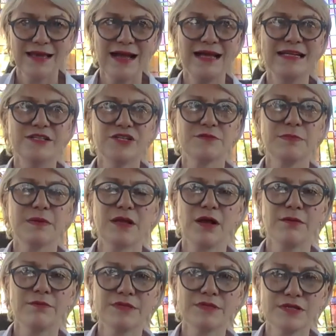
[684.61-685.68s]
and it just
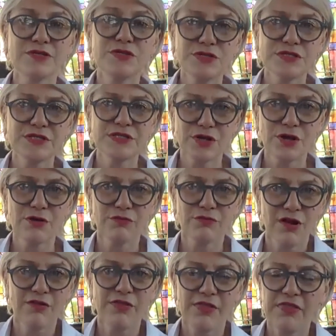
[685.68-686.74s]
becomes the Suzy show
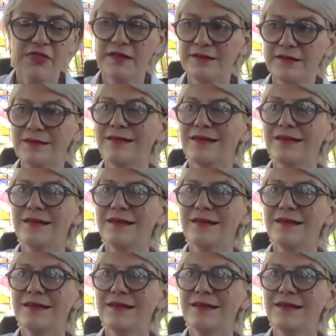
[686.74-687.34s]
rather than